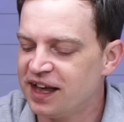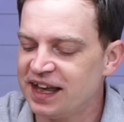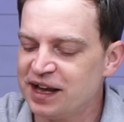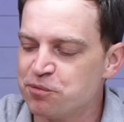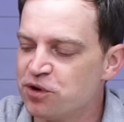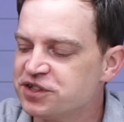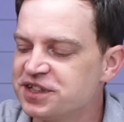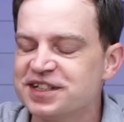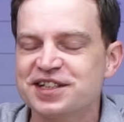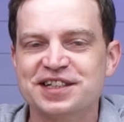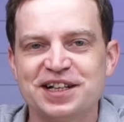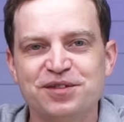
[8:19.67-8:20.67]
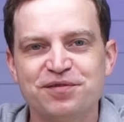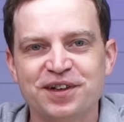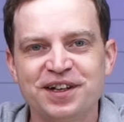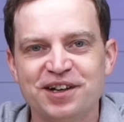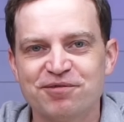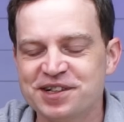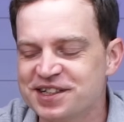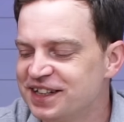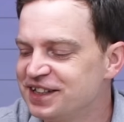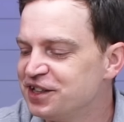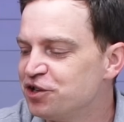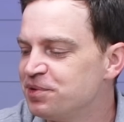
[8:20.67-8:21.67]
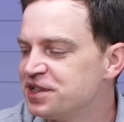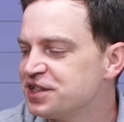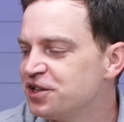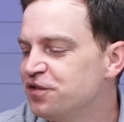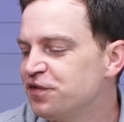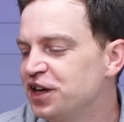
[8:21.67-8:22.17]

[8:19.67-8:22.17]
It was in silver. Originally it did come in silver.